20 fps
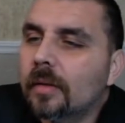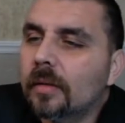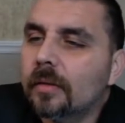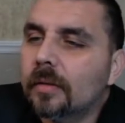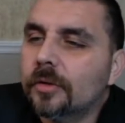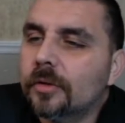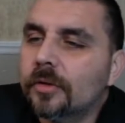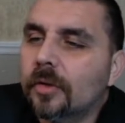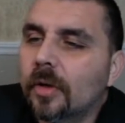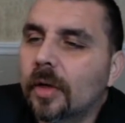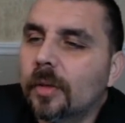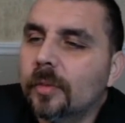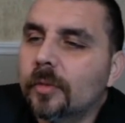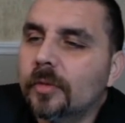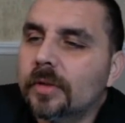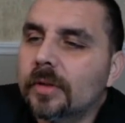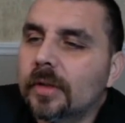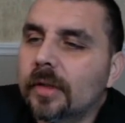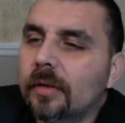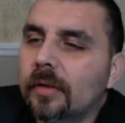Geronimo
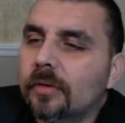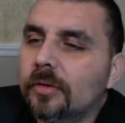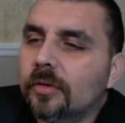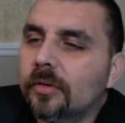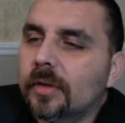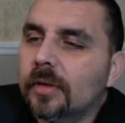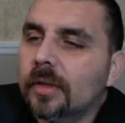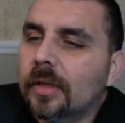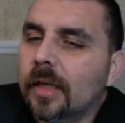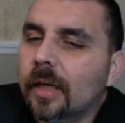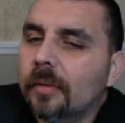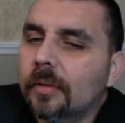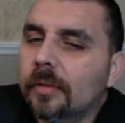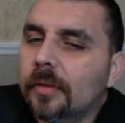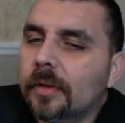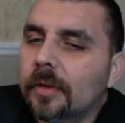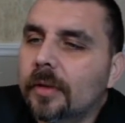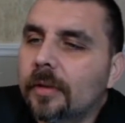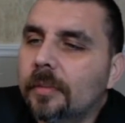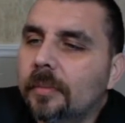said, Arizona Diablo,
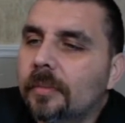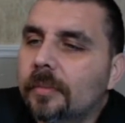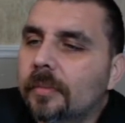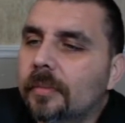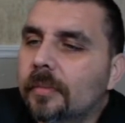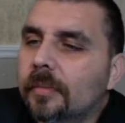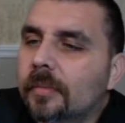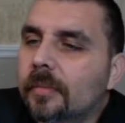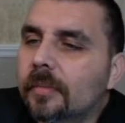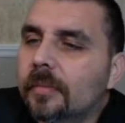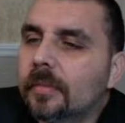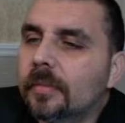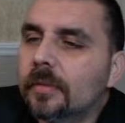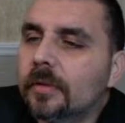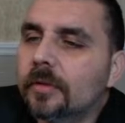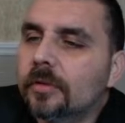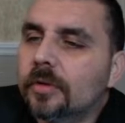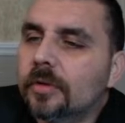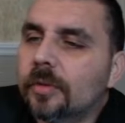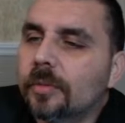yup.
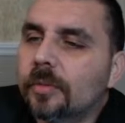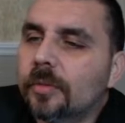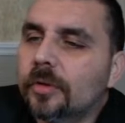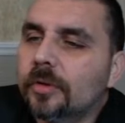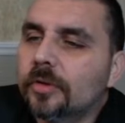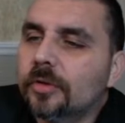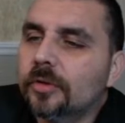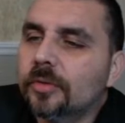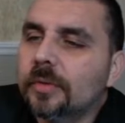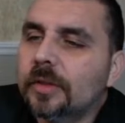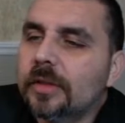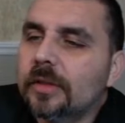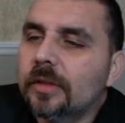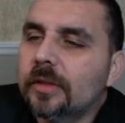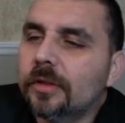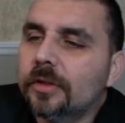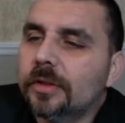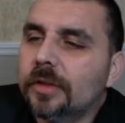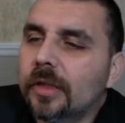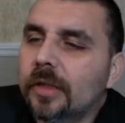Those commercials means
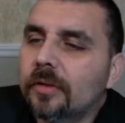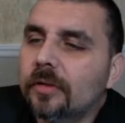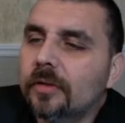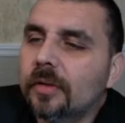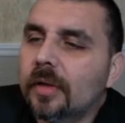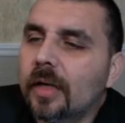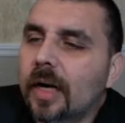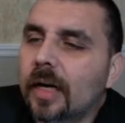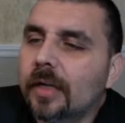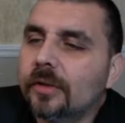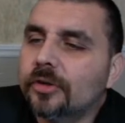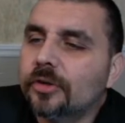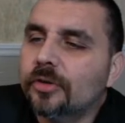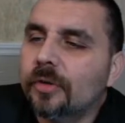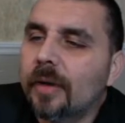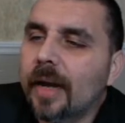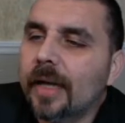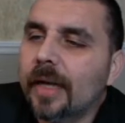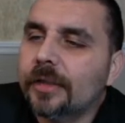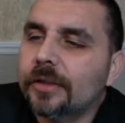our channel got
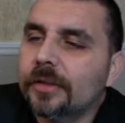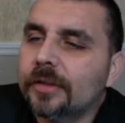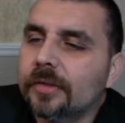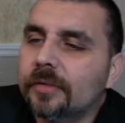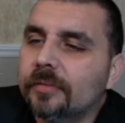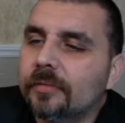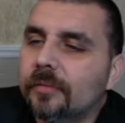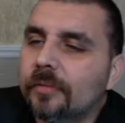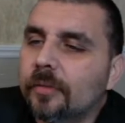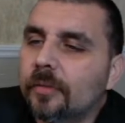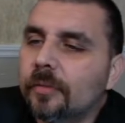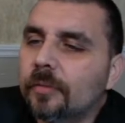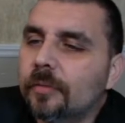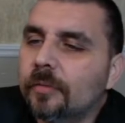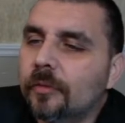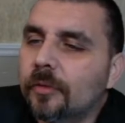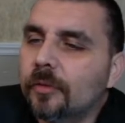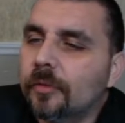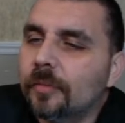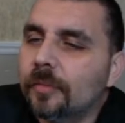traction. Vroom,
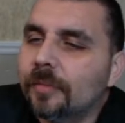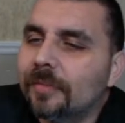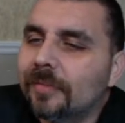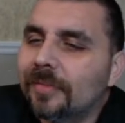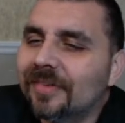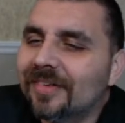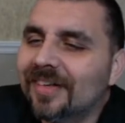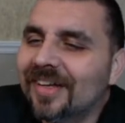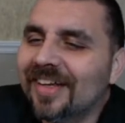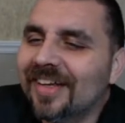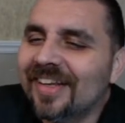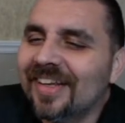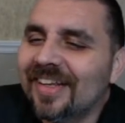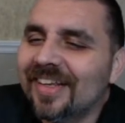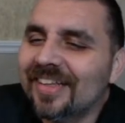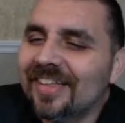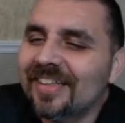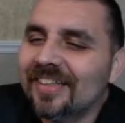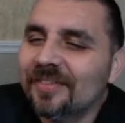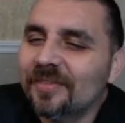vroom.
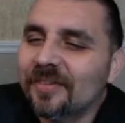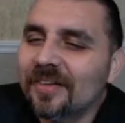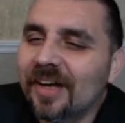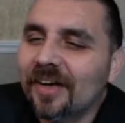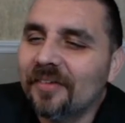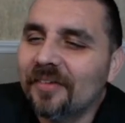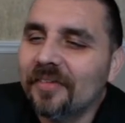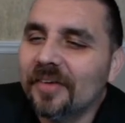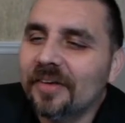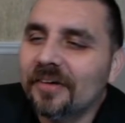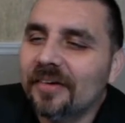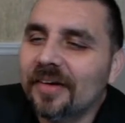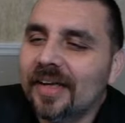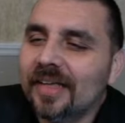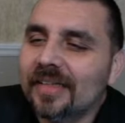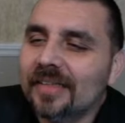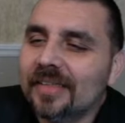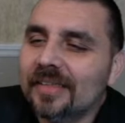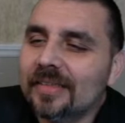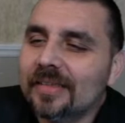Javier
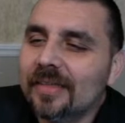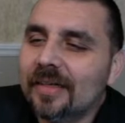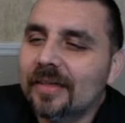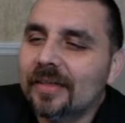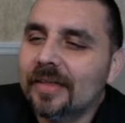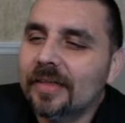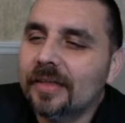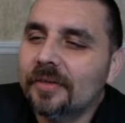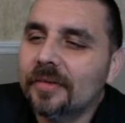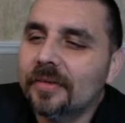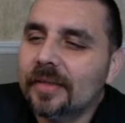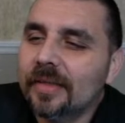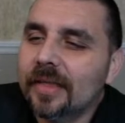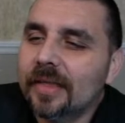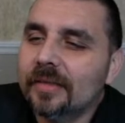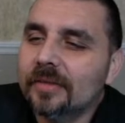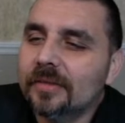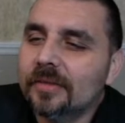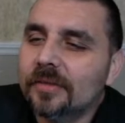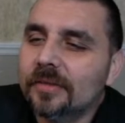Hernandez, John Henry,
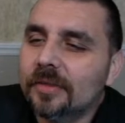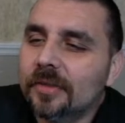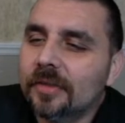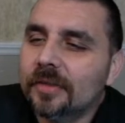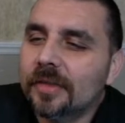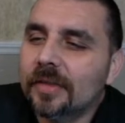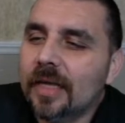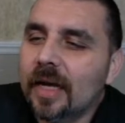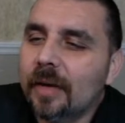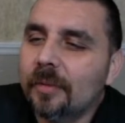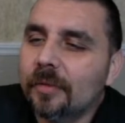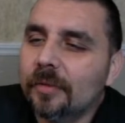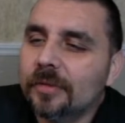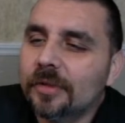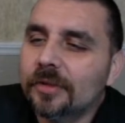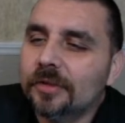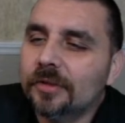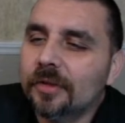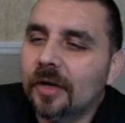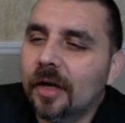thanks, sir. Diablo
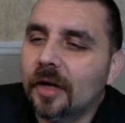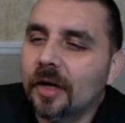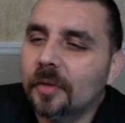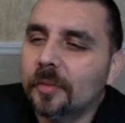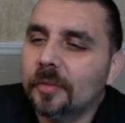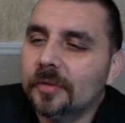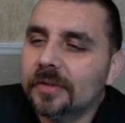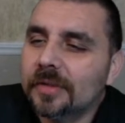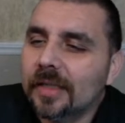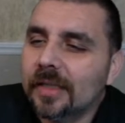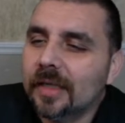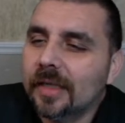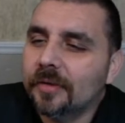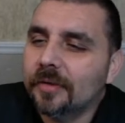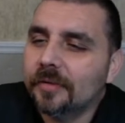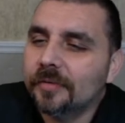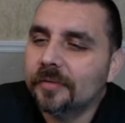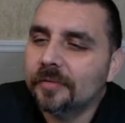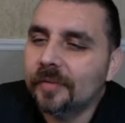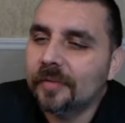said, Geronimo,
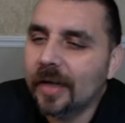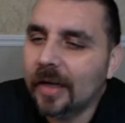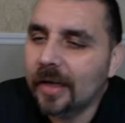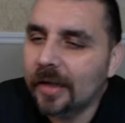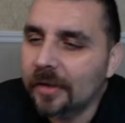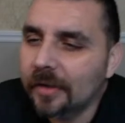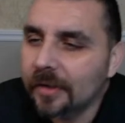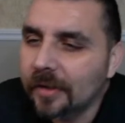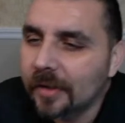serio, fire.